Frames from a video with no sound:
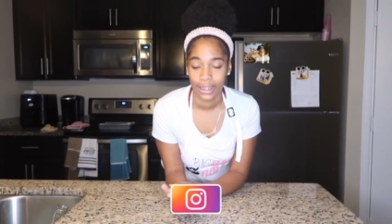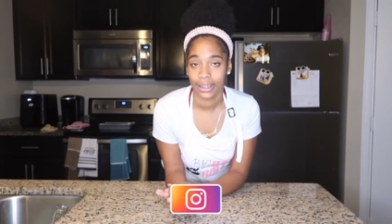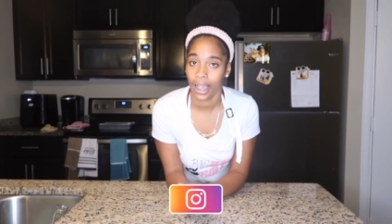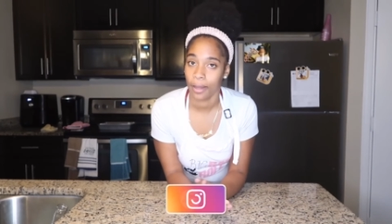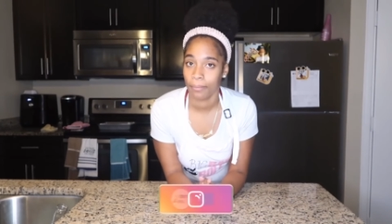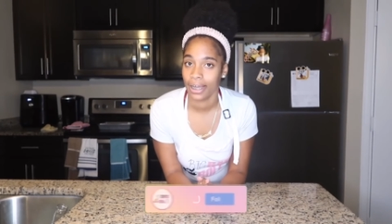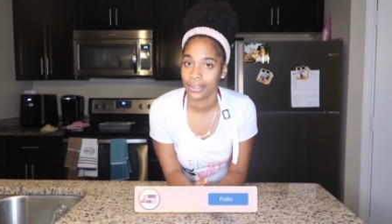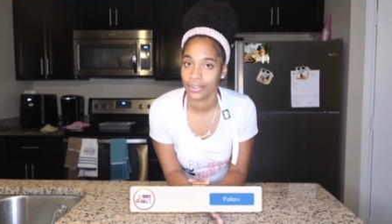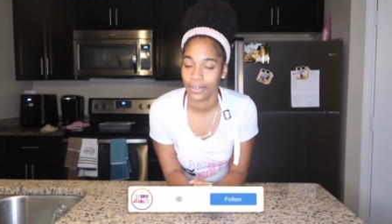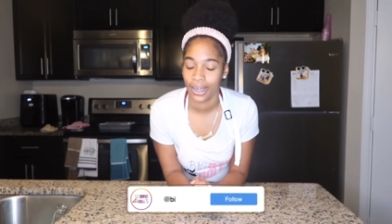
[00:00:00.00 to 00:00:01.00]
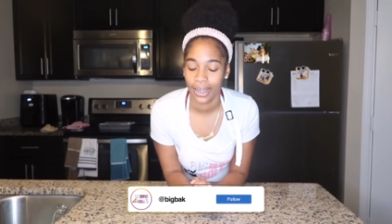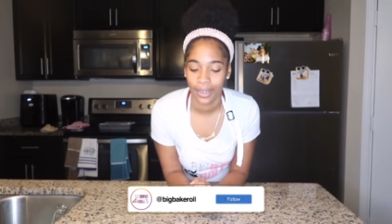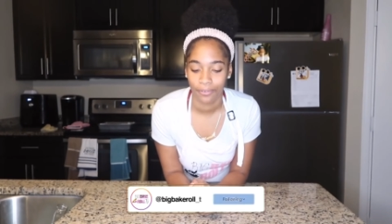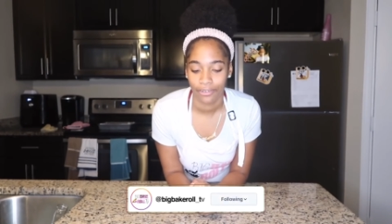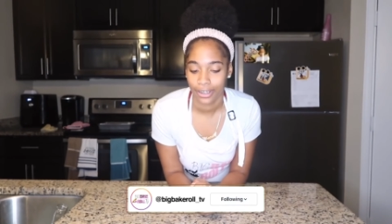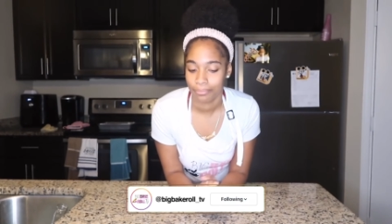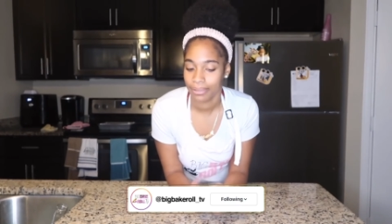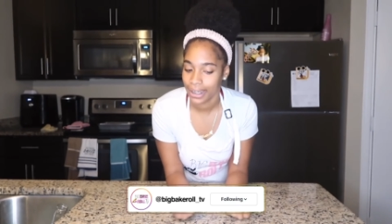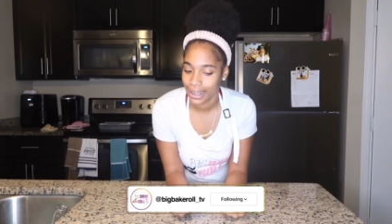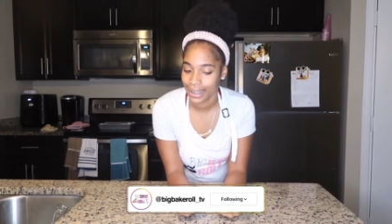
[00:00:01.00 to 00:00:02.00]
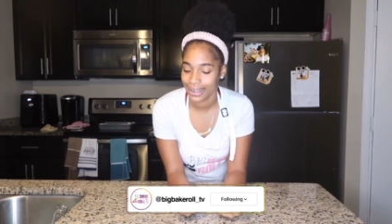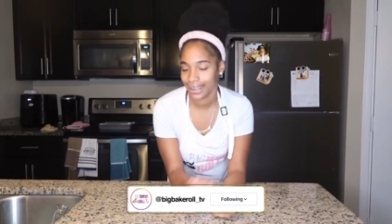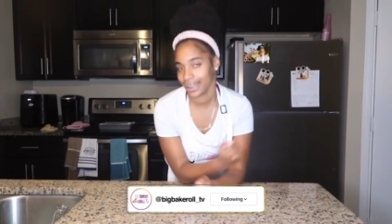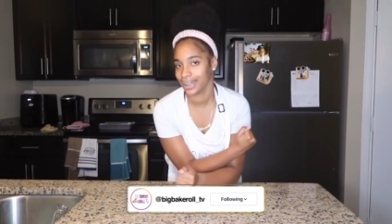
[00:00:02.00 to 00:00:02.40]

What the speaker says: check out my Instagram for the pics. You